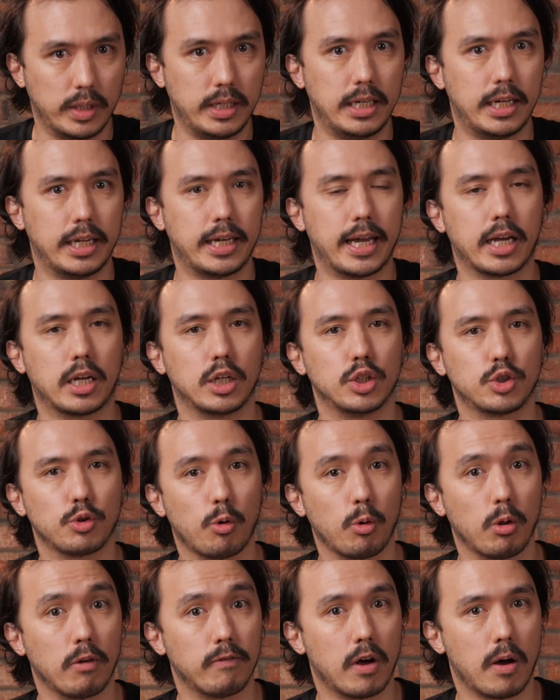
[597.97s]
need to get
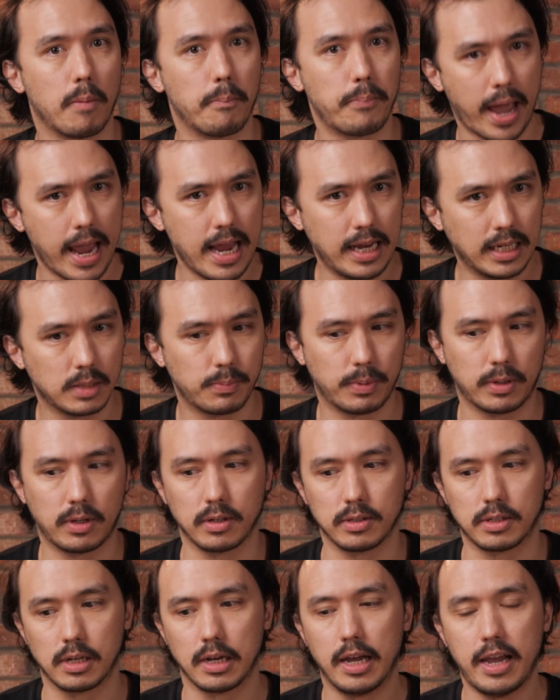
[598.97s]
control of our paints,
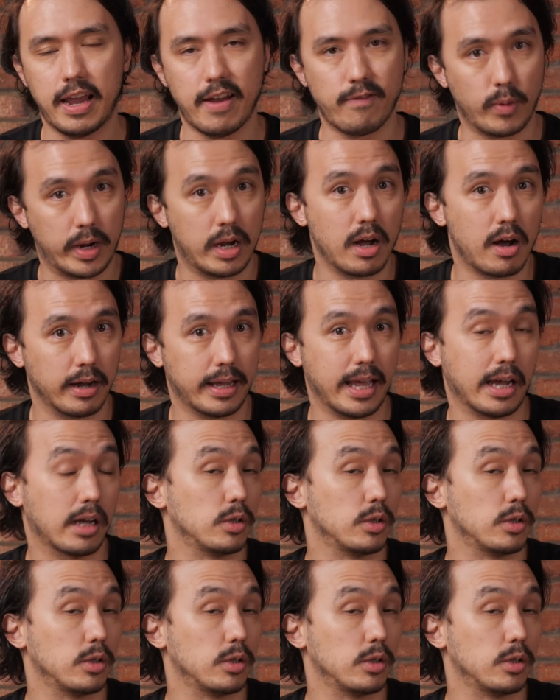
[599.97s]
because if we can't get